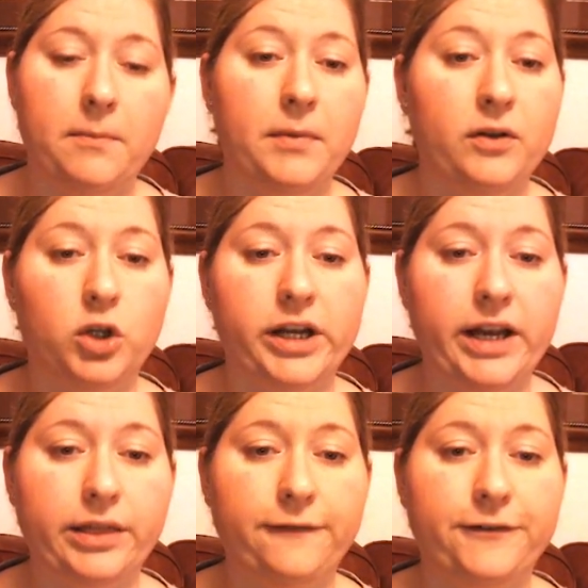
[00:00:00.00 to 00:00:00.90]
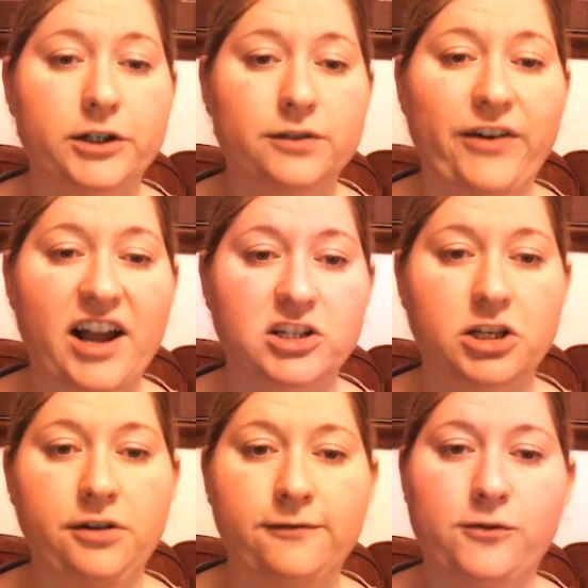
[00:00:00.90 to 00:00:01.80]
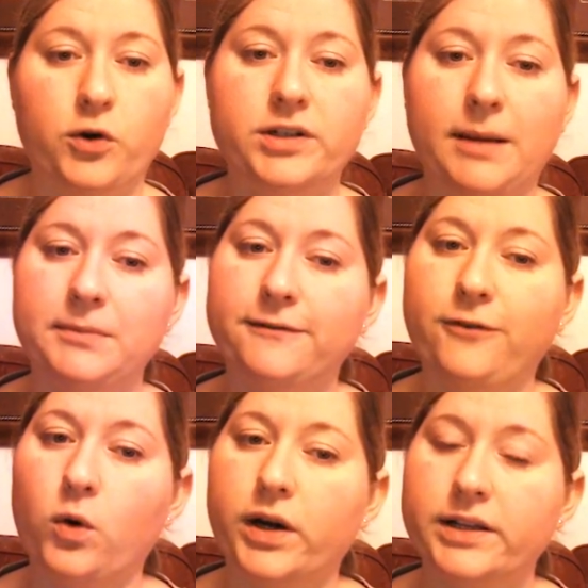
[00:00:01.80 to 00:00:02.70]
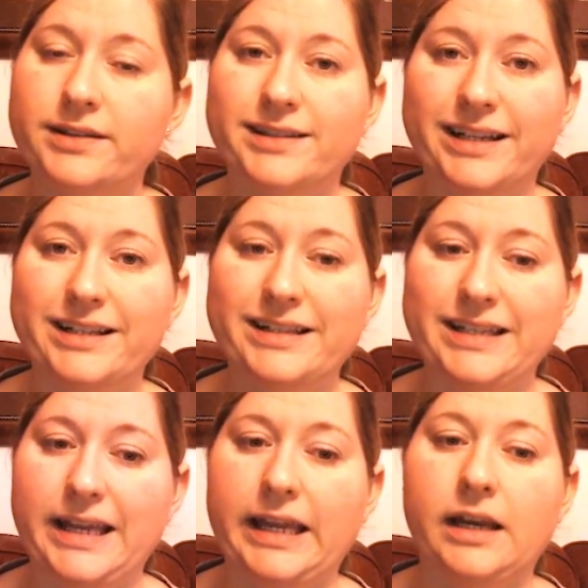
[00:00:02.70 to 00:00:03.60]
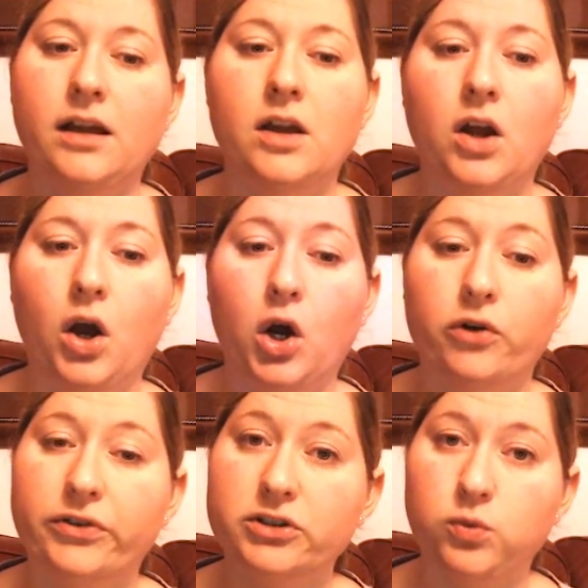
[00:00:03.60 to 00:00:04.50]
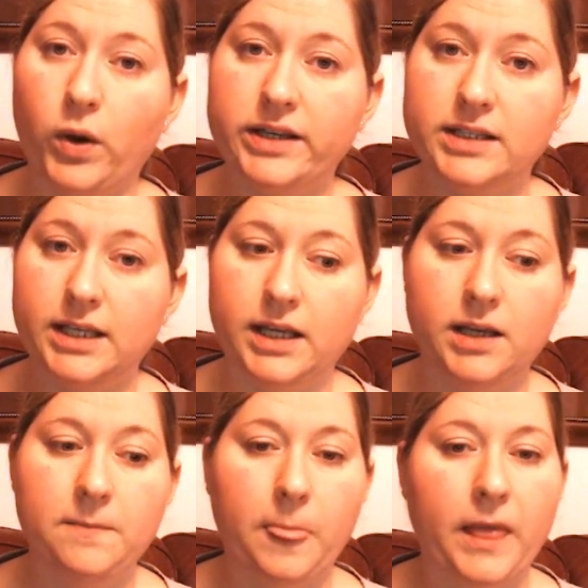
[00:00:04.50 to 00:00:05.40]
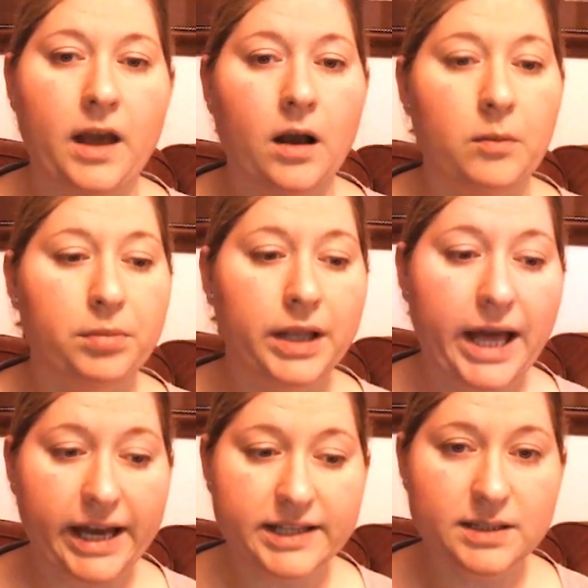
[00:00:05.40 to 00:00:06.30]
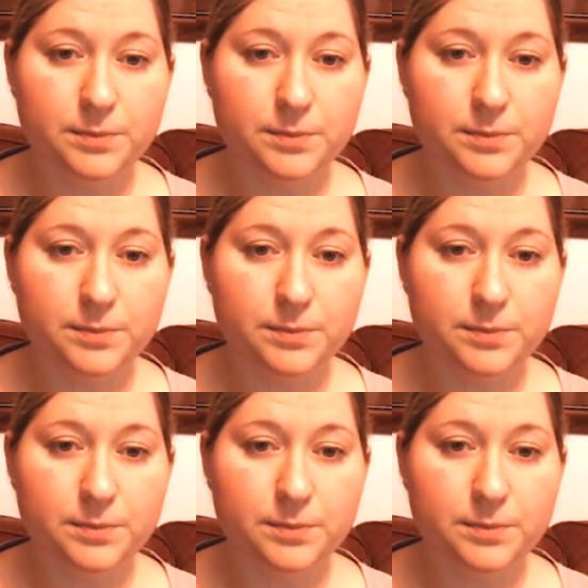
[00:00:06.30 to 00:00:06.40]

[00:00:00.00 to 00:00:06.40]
Looking at the first fraction, 4 times 4 is 16 over 20, plus,